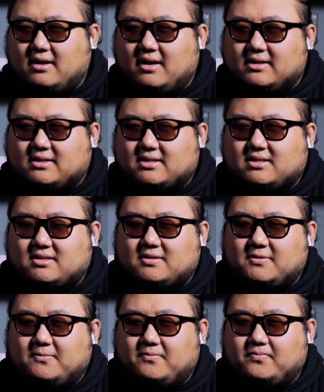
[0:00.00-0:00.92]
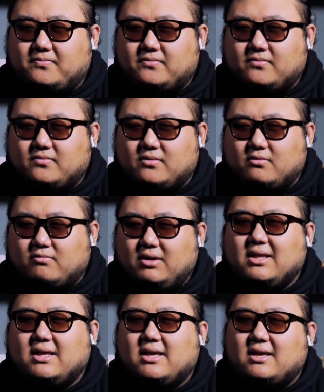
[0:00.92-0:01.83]
it's
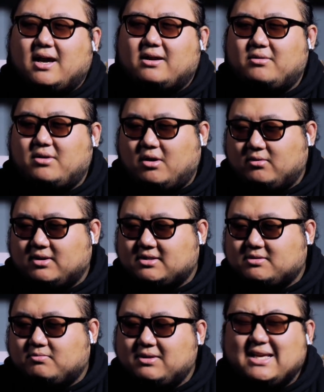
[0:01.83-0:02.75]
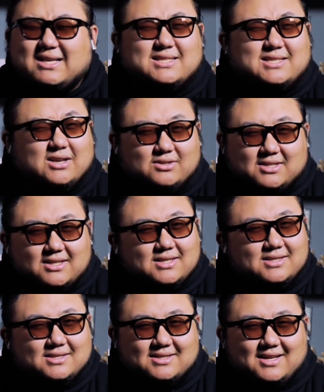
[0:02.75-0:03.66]
really, I don't know, it's really
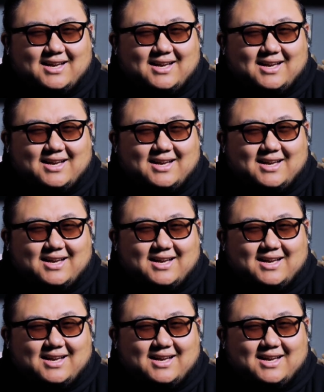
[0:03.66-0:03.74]
insulting,